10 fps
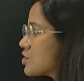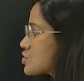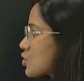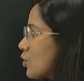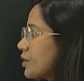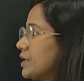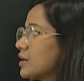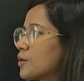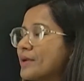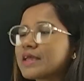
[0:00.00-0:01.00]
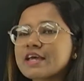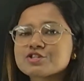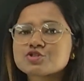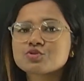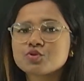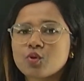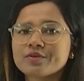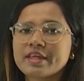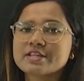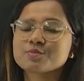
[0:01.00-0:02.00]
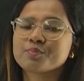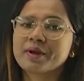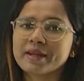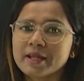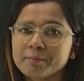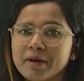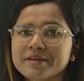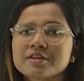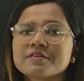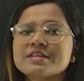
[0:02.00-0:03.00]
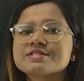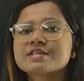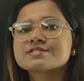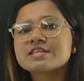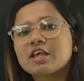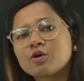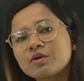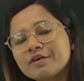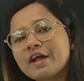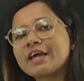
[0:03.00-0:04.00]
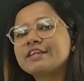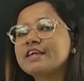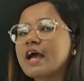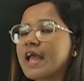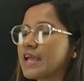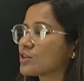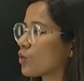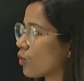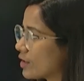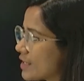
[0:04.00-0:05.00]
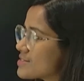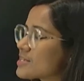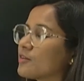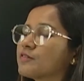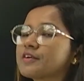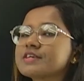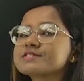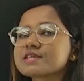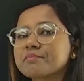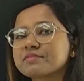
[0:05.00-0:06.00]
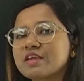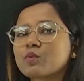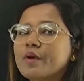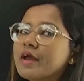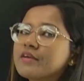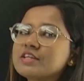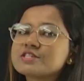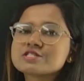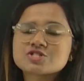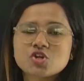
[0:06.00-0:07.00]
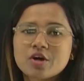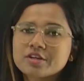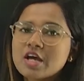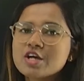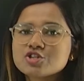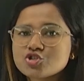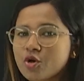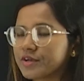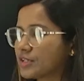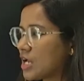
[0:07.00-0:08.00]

So here we get to know that bread and butter is a singular idea and gold and silver is something where it is not joined.